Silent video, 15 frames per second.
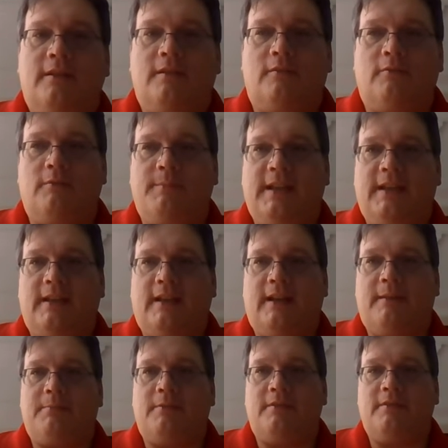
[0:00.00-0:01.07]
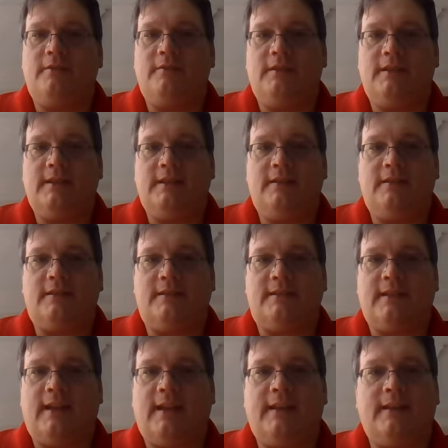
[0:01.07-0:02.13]
there will be an opportunity to
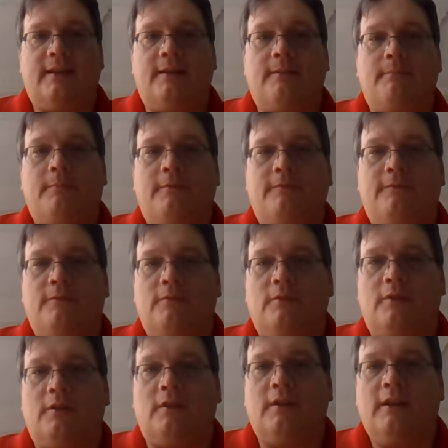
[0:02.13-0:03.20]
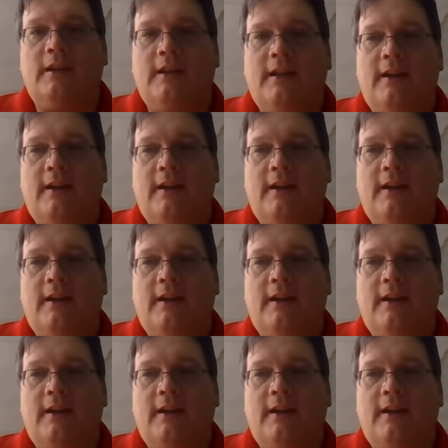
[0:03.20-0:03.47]
sign up for